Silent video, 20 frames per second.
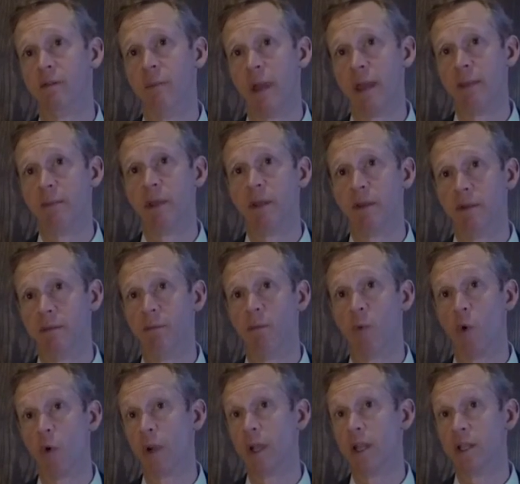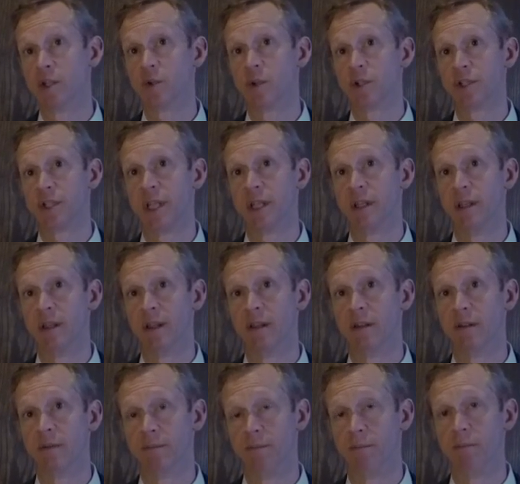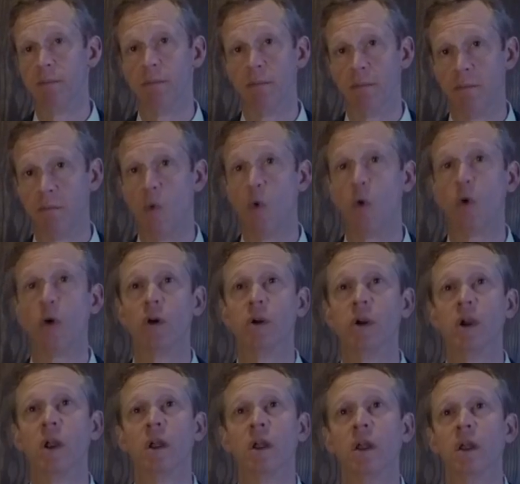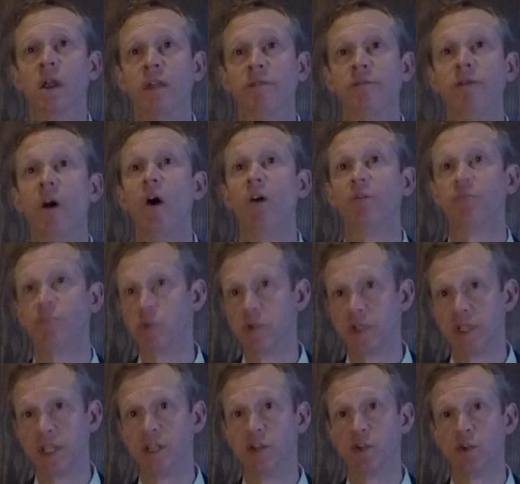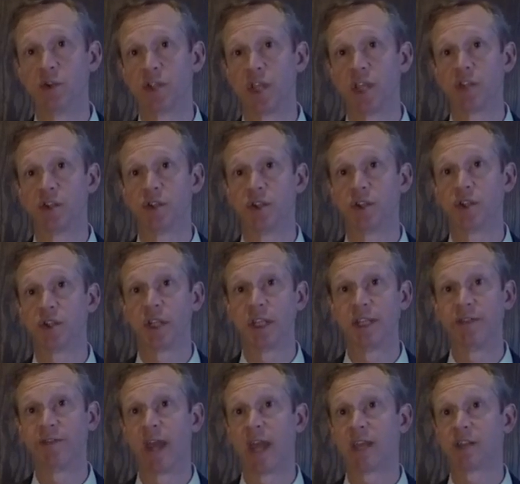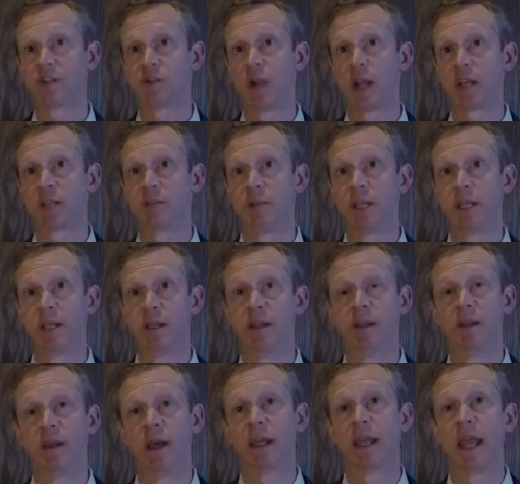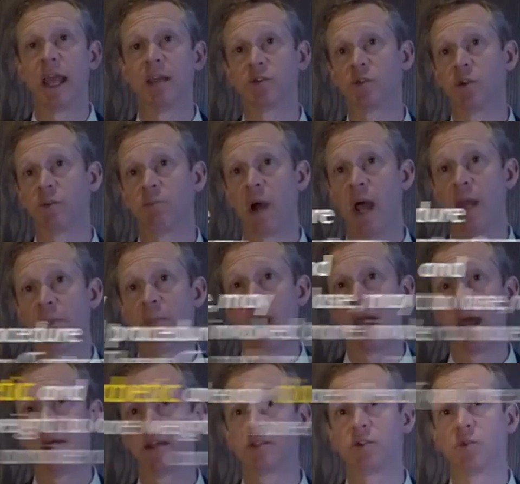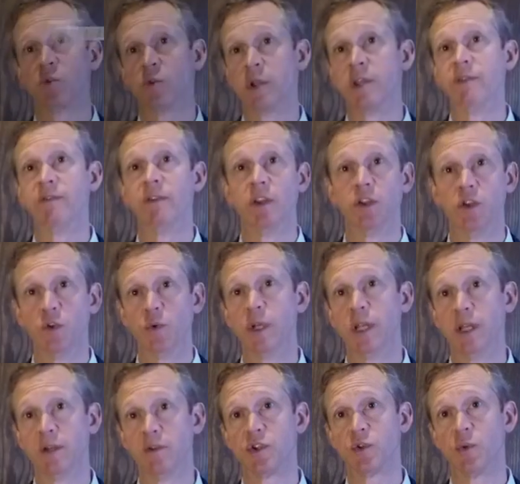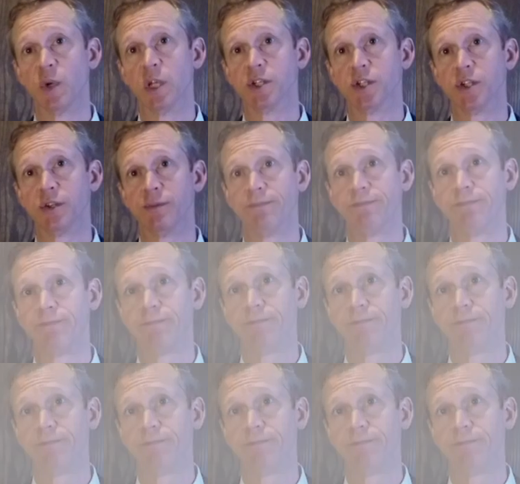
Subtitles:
you may be more interested in a more involved procedure such as a sleeve gastrectomy, a gastric bypass, or even the duodenal switch.